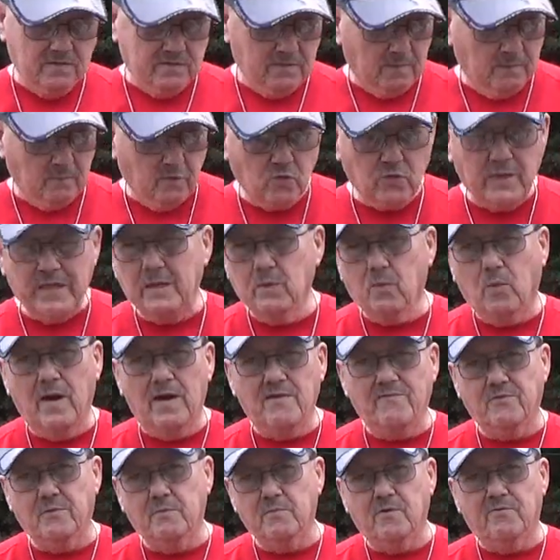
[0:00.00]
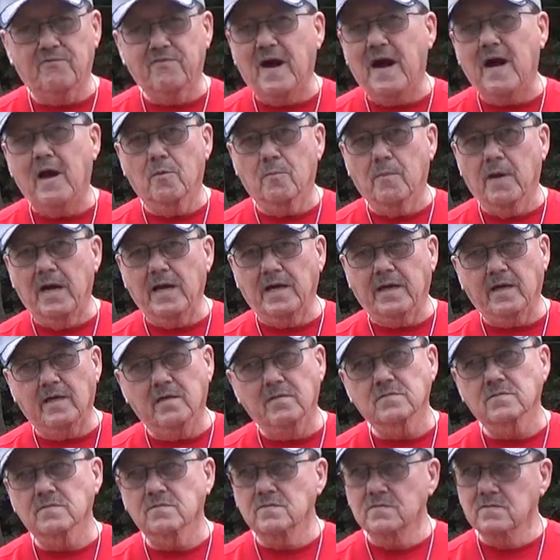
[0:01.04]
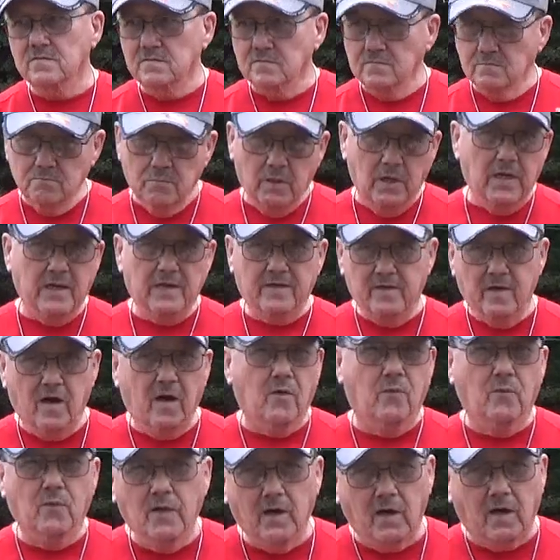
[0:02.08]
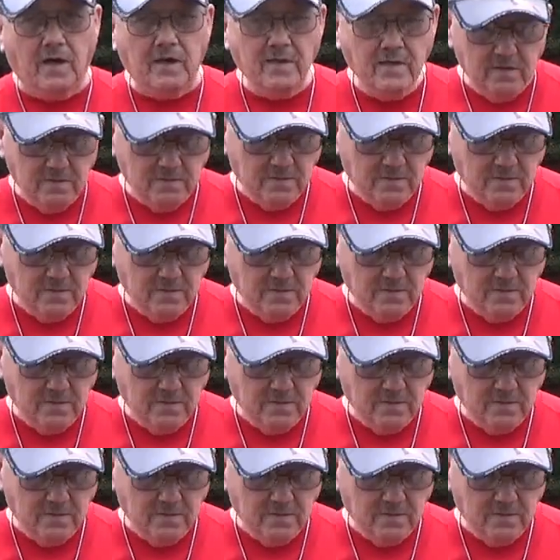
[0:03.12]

I'm going to get away from the fire making, but not really.